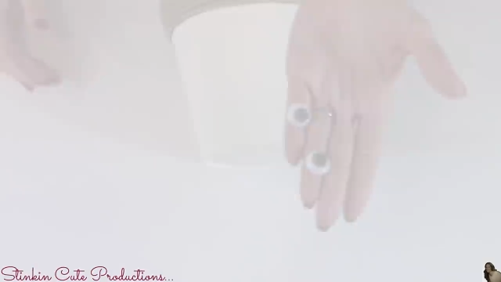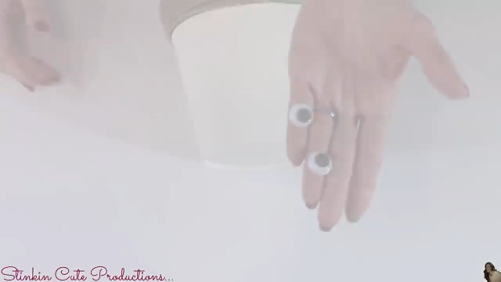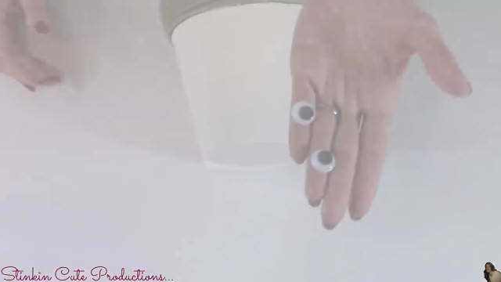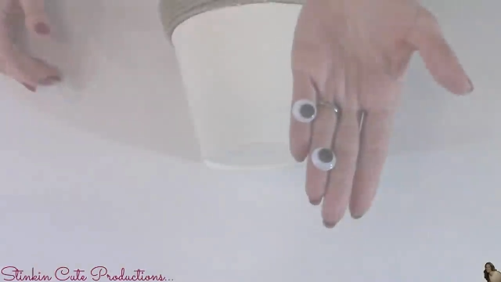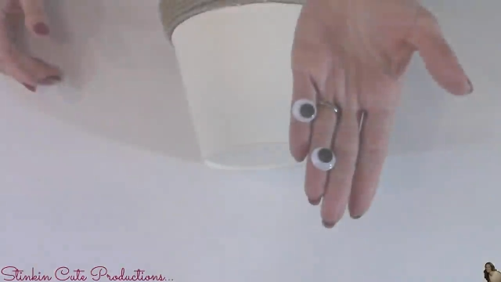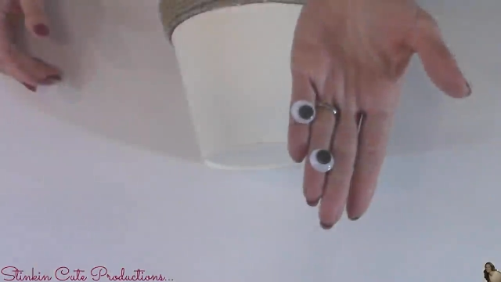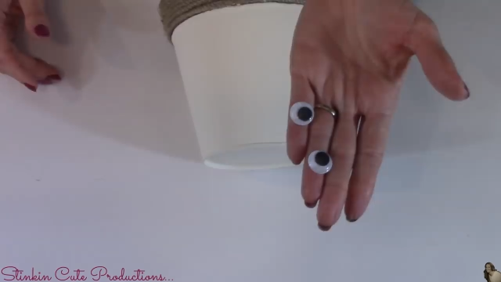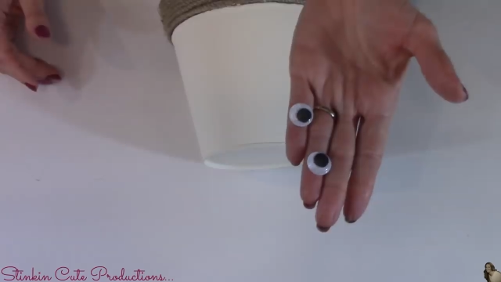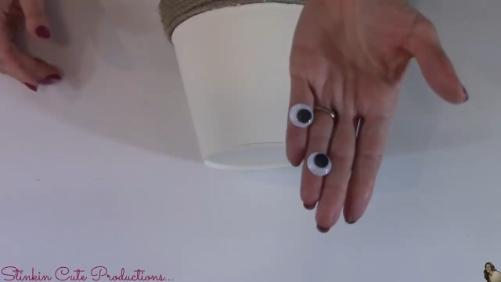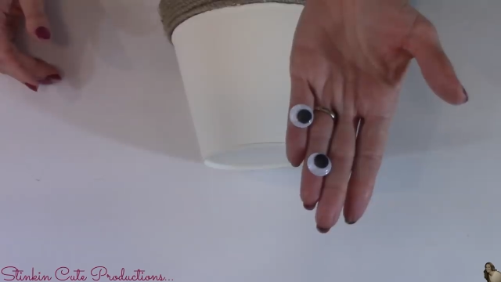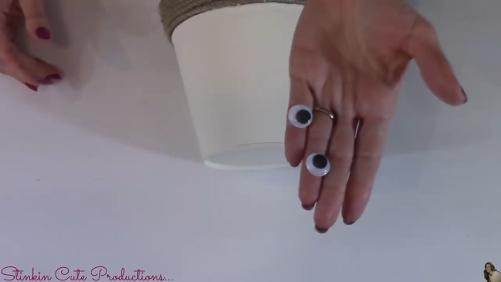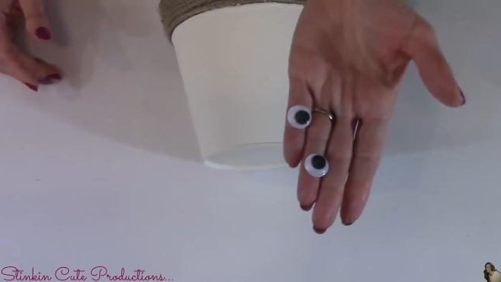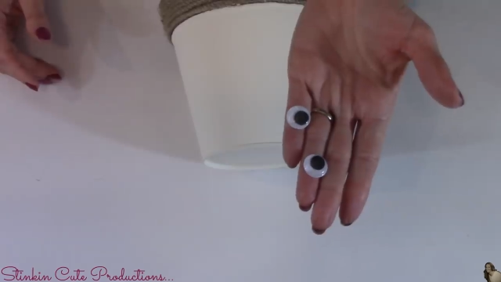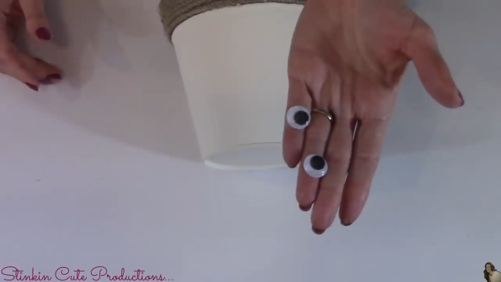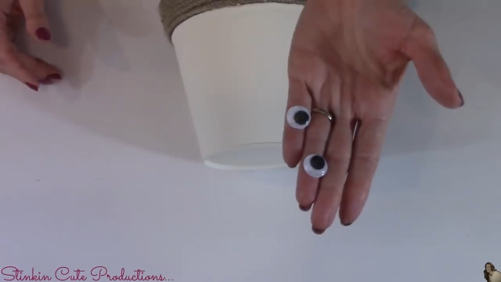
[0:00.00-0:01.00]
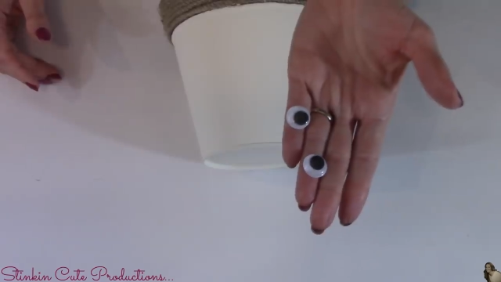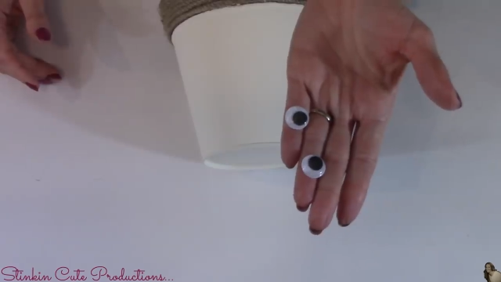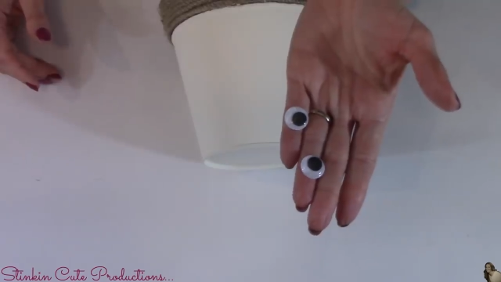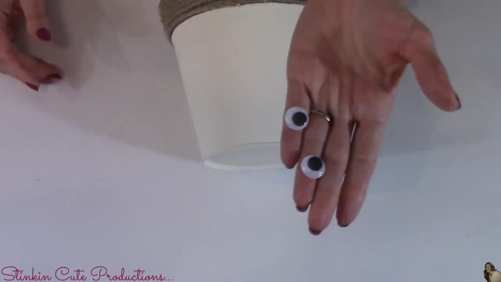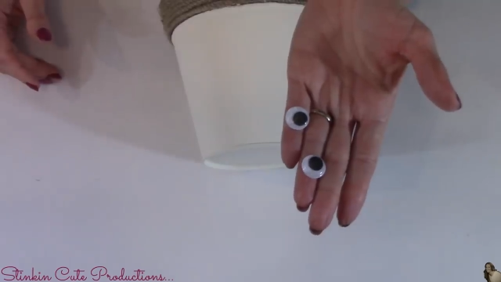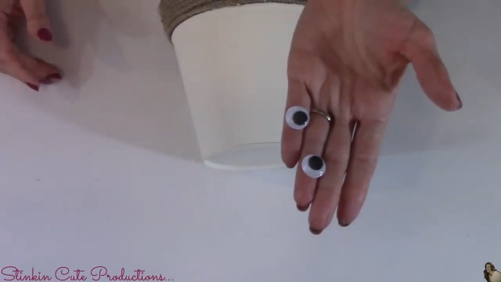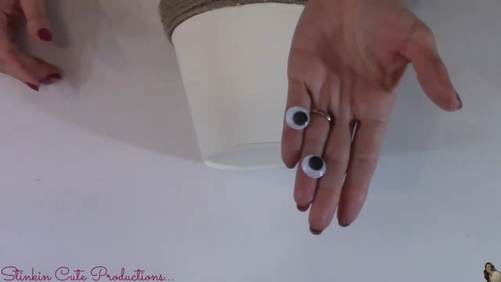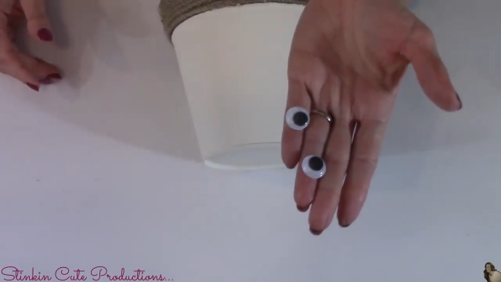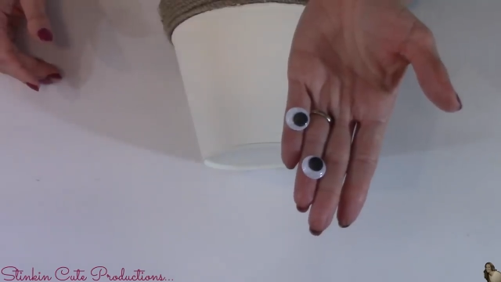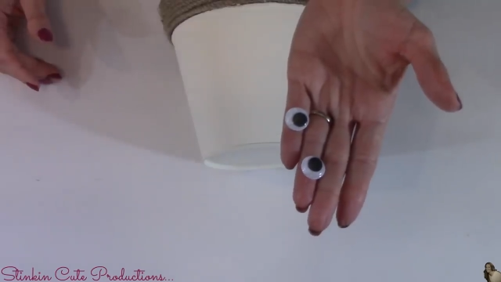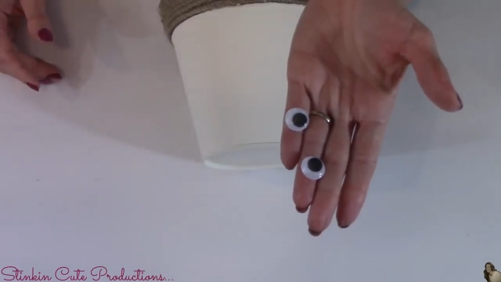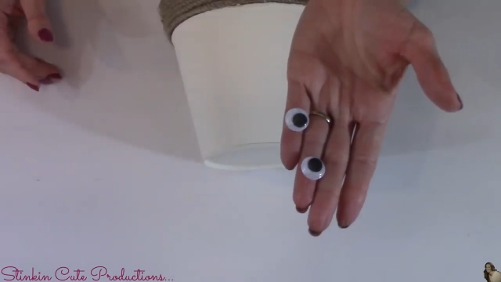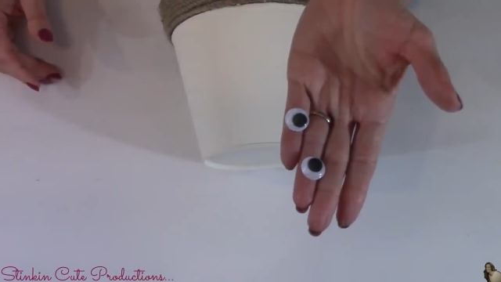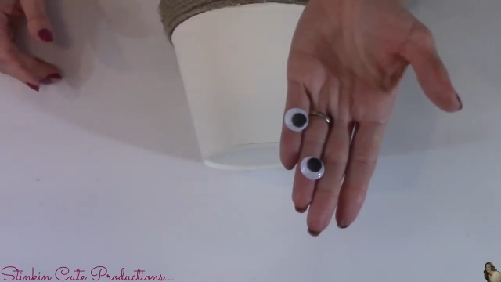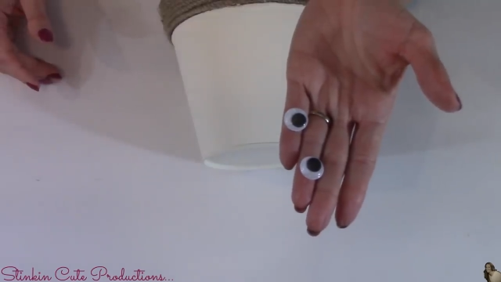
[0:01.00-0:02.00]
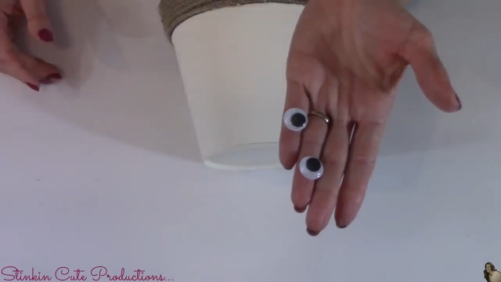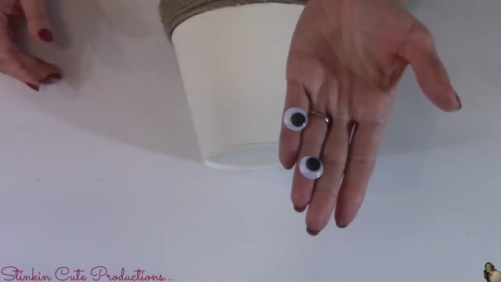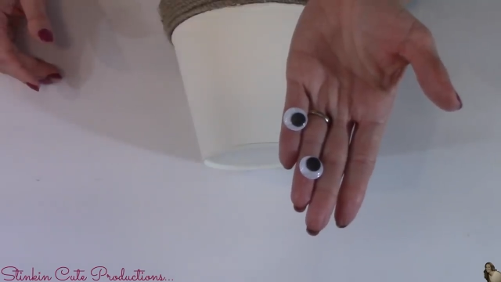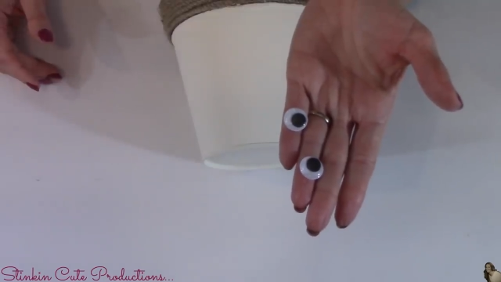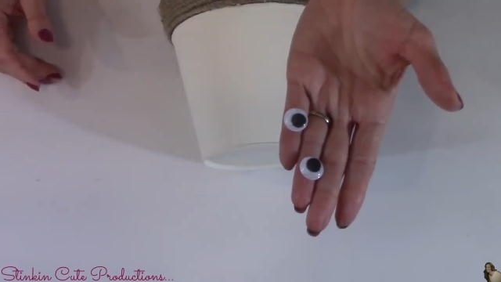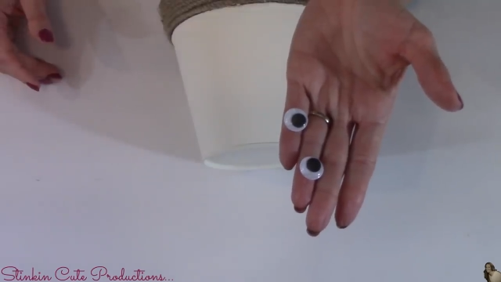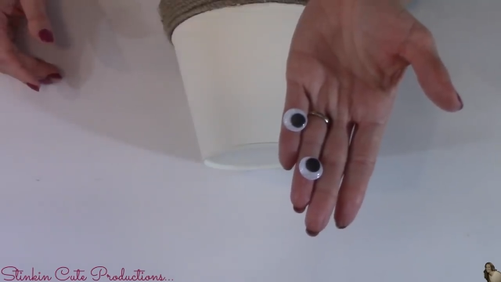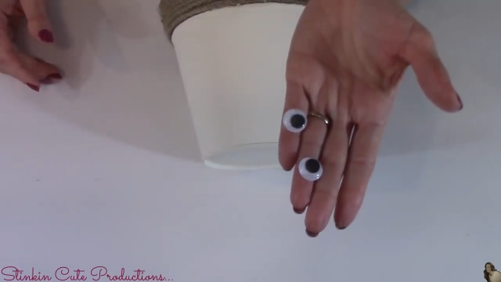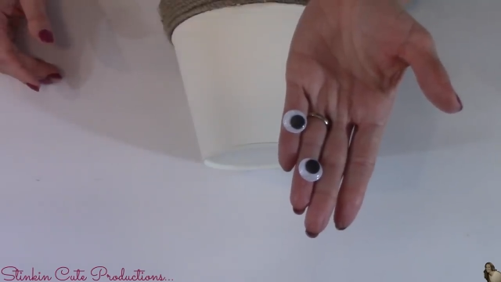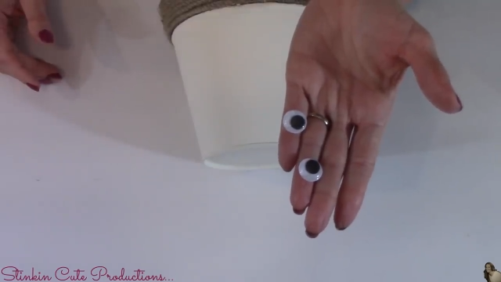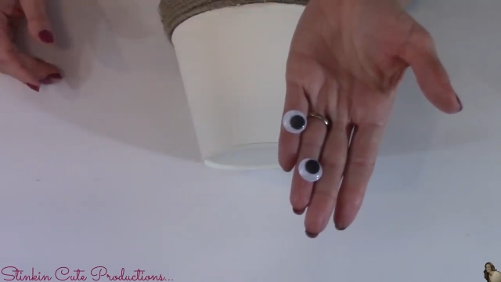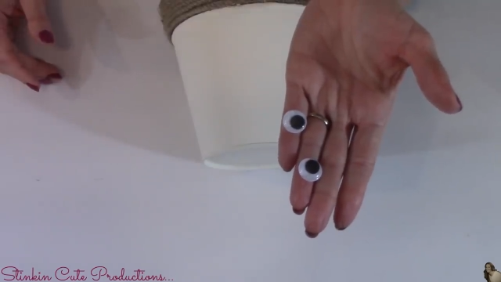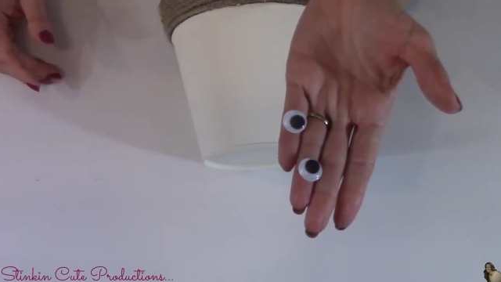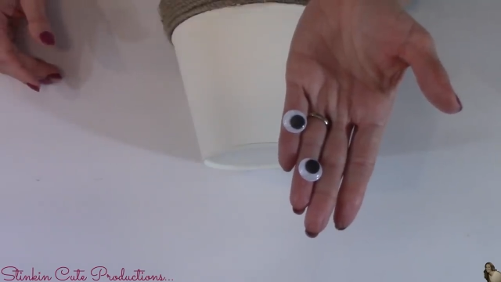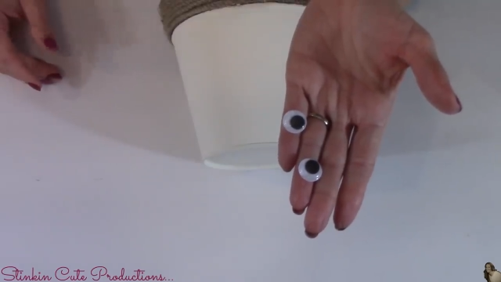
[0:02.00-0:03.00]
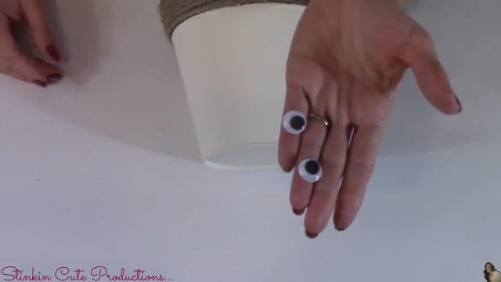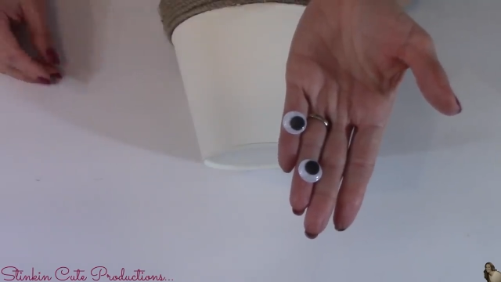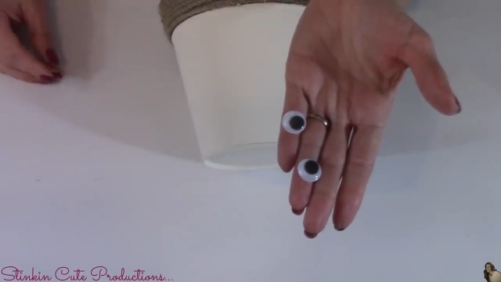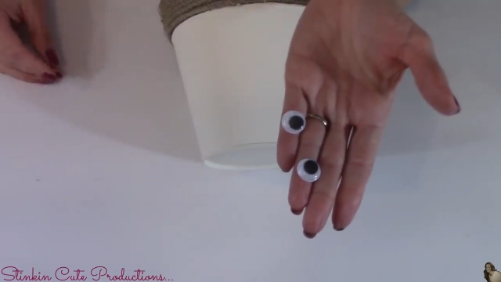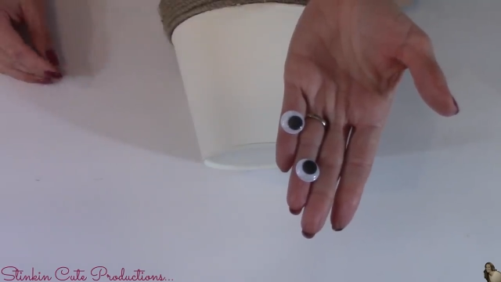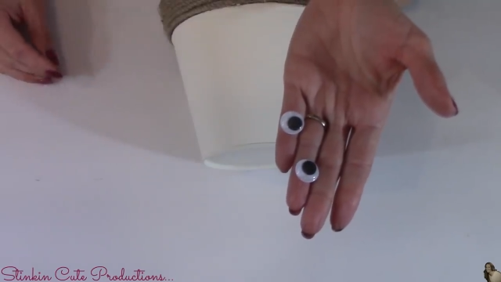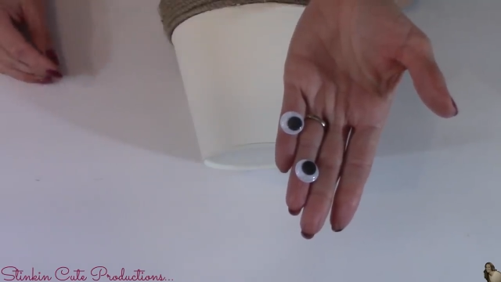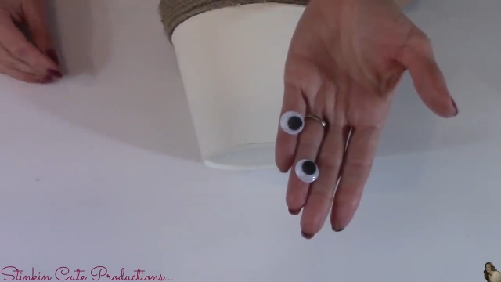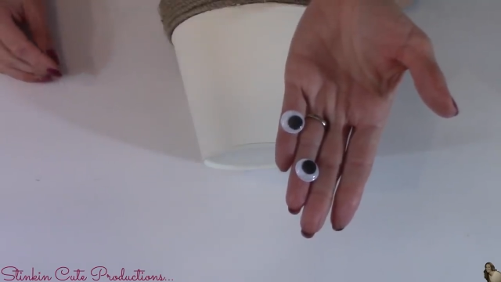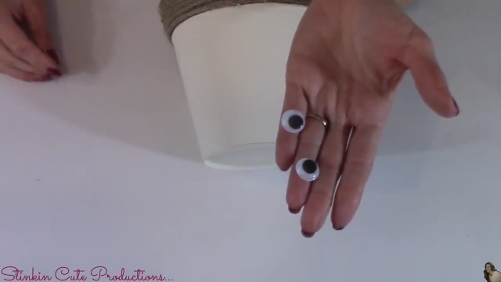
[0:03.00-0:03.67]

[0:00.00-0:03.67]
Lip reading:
[unreadable: no face in view]